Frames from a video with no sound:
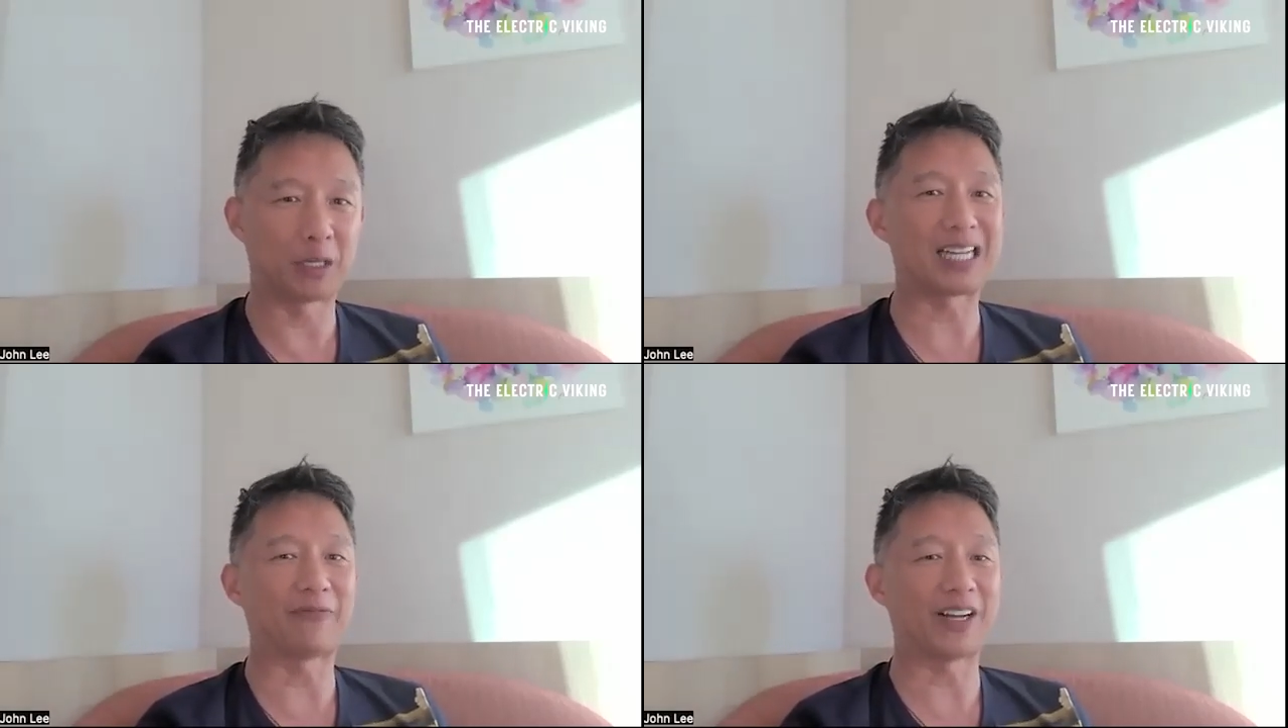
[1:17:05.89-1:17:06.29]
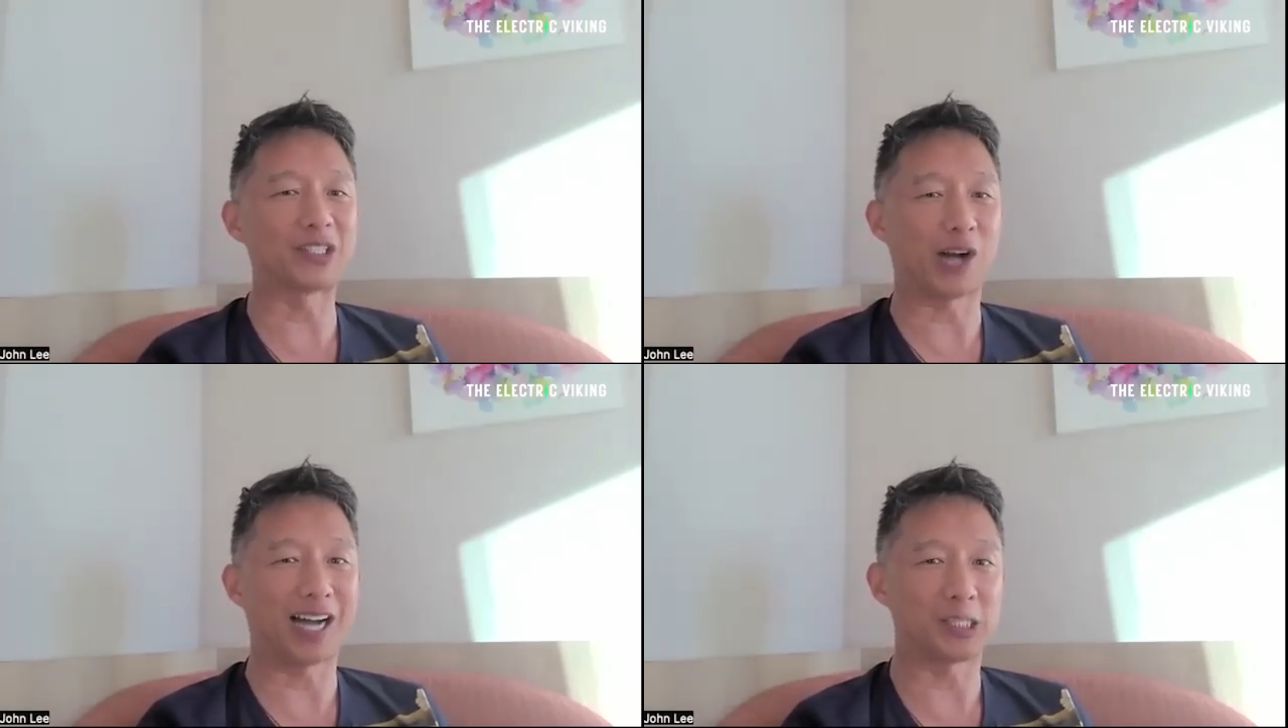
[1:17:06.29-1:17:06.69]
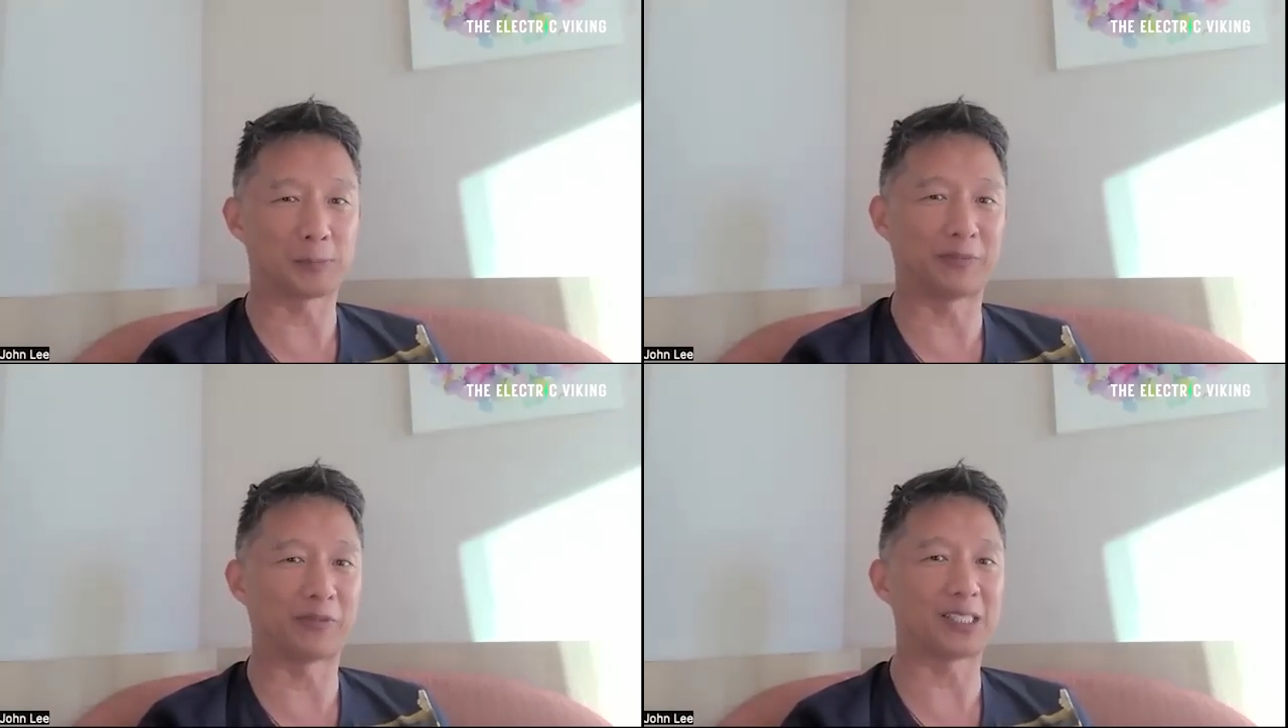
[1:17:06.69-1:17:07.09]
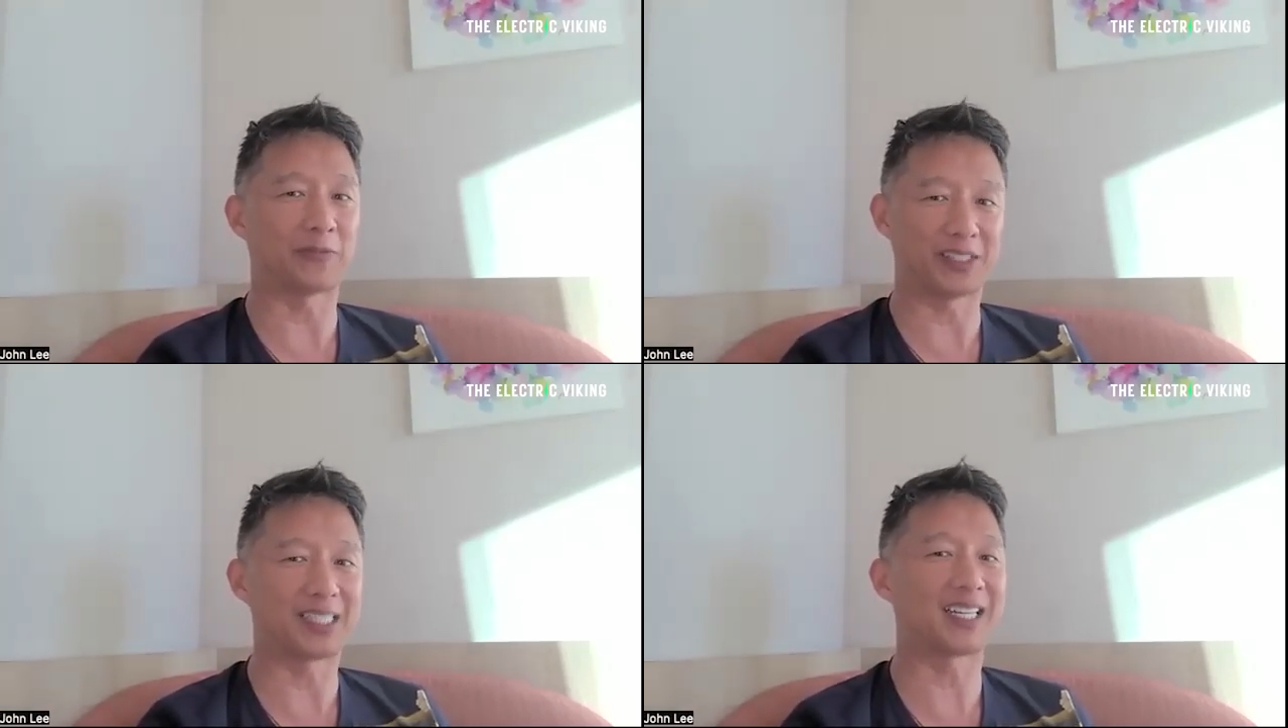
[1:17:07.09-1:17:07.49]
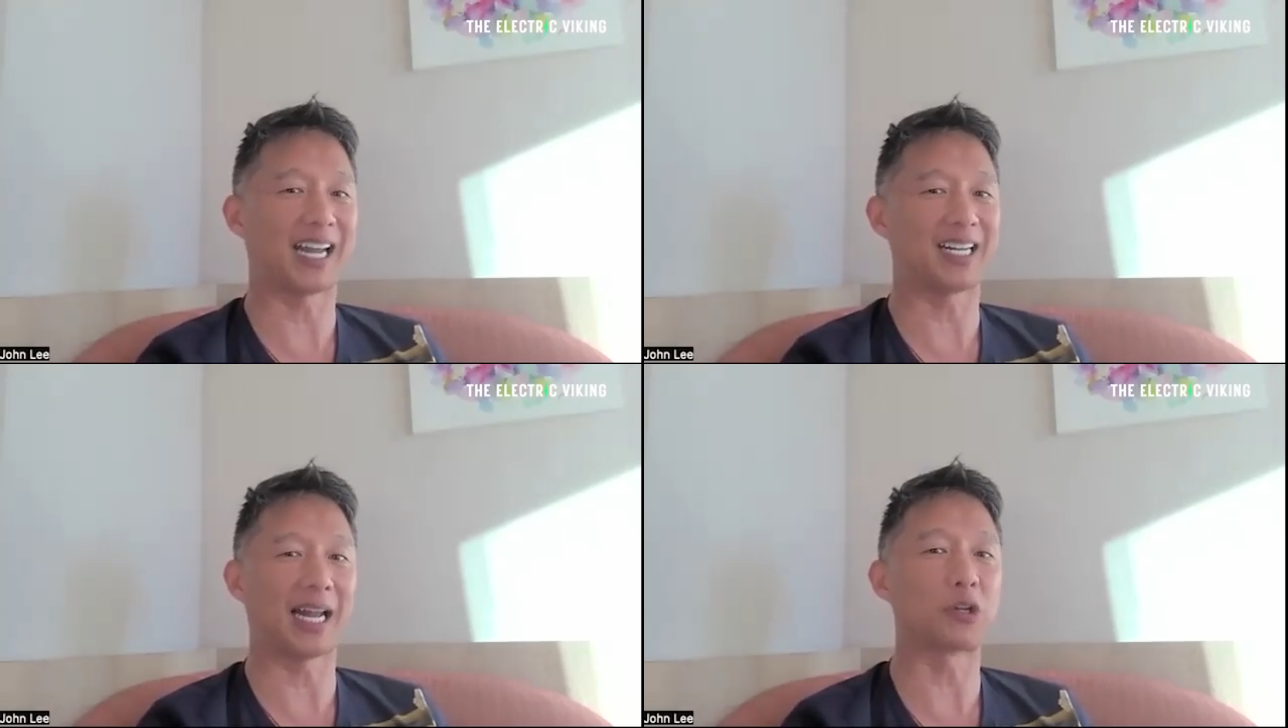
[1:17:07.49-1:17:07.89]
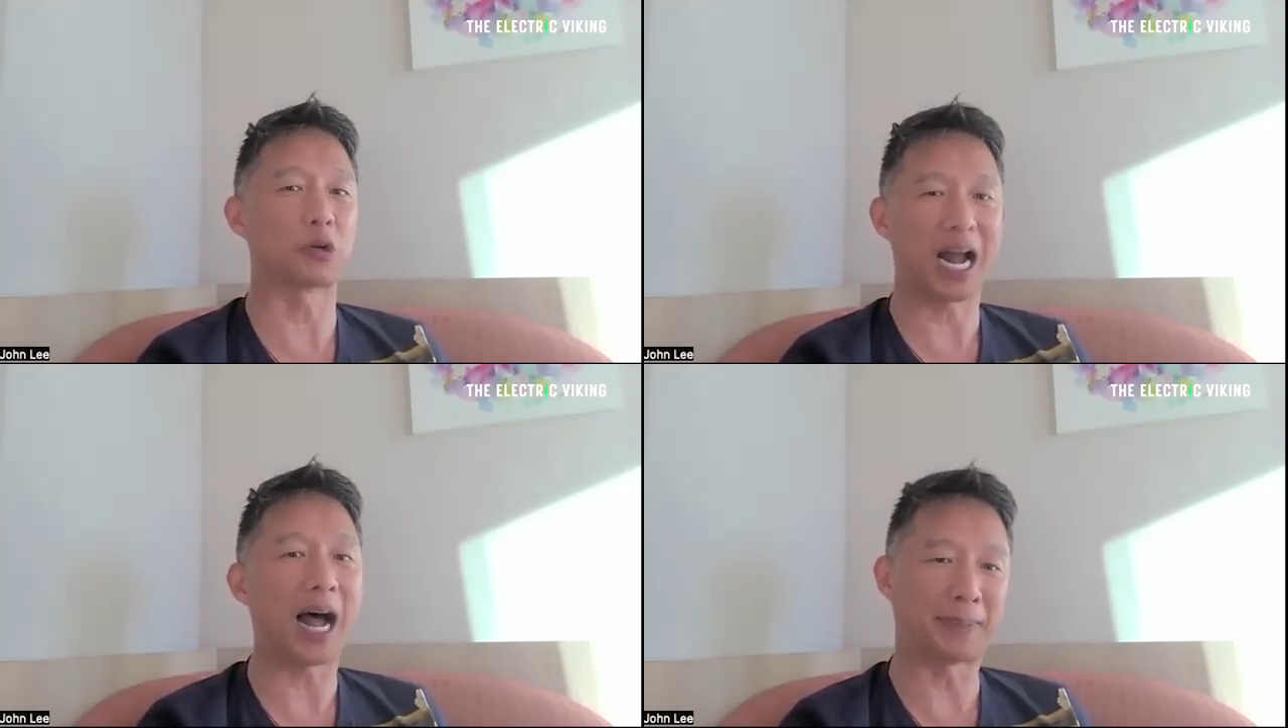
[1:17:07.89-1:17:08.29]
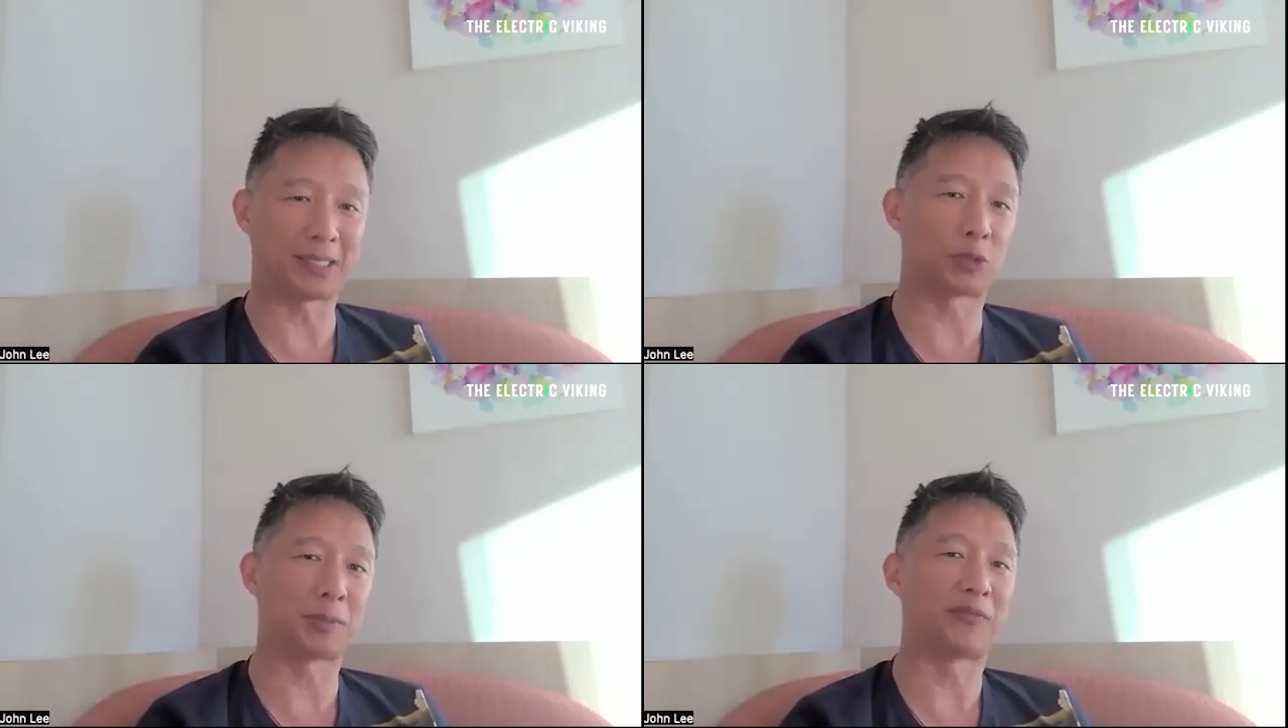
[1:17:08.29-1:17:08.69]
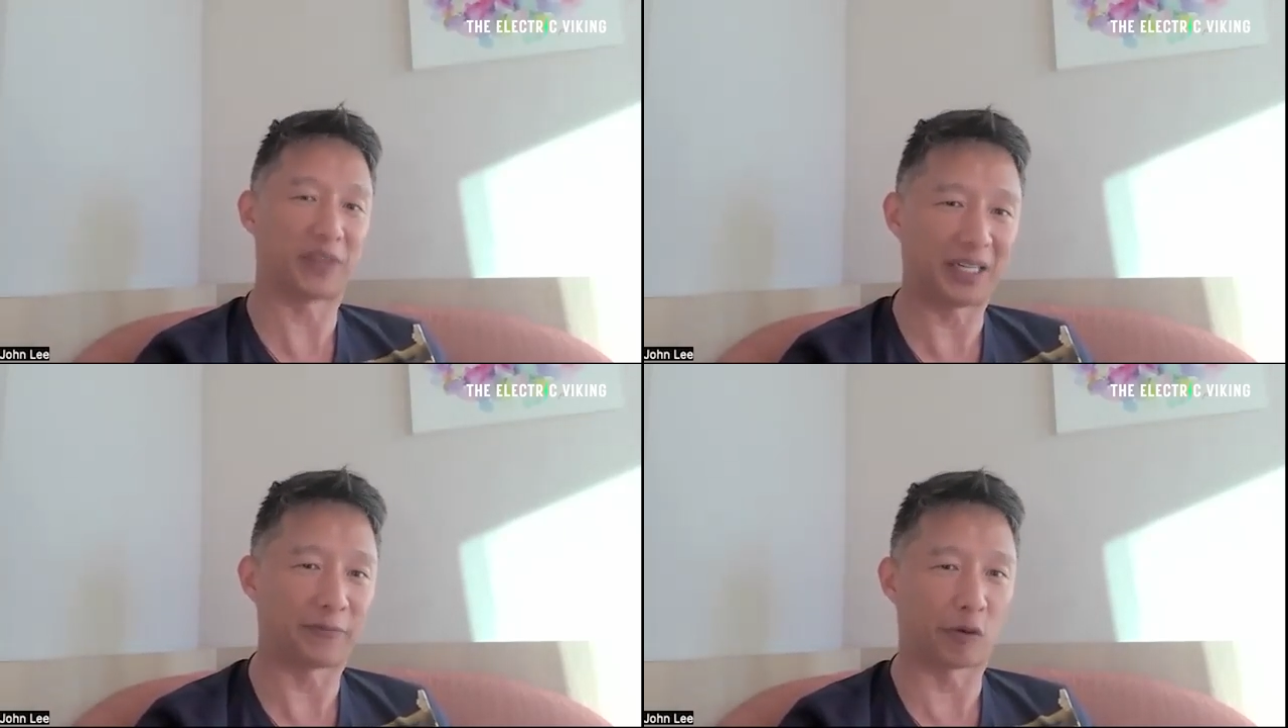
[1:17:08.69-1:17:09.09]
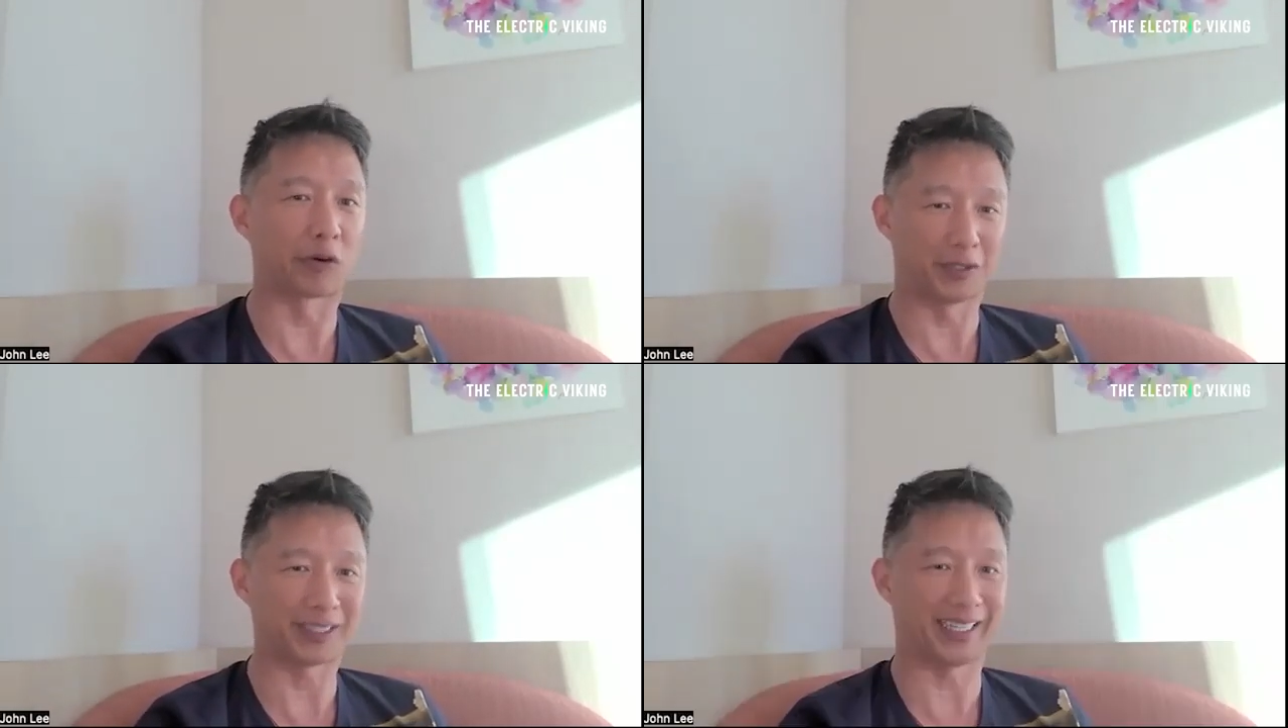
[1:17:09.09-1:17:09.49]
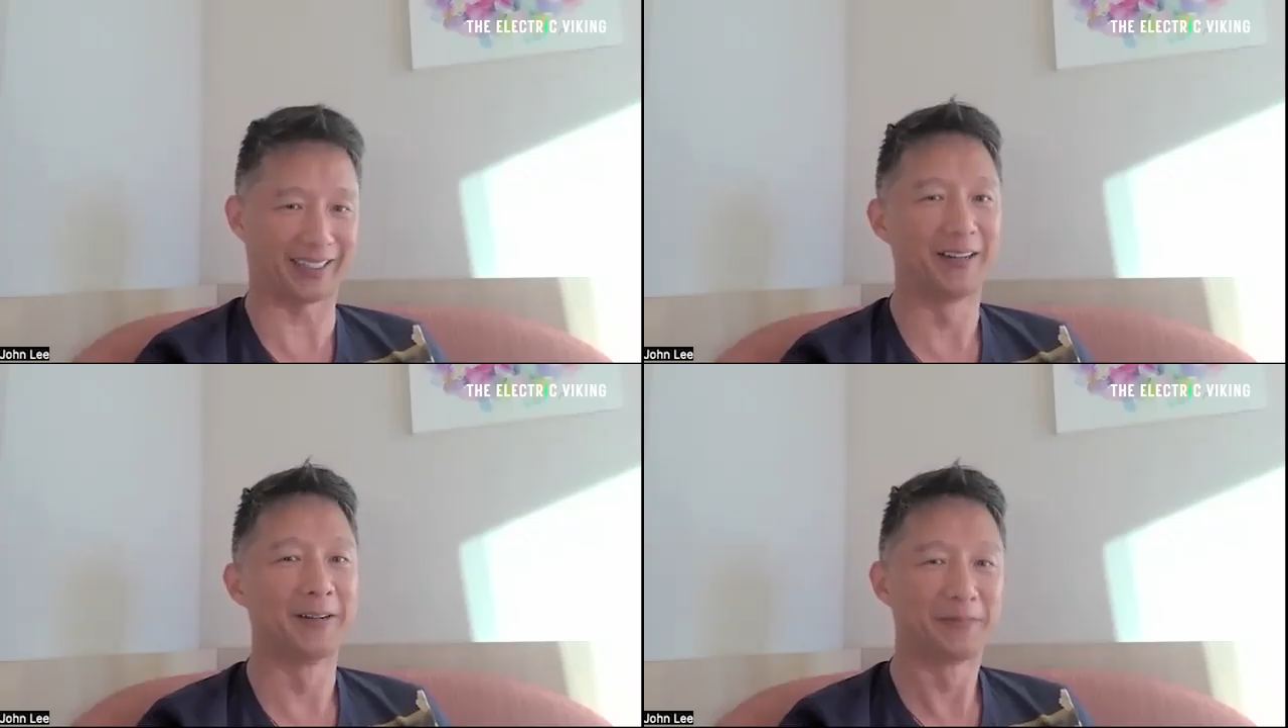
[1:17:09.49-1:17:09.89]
because I found your audience to be very sophisticated and your topics to be very forward-looking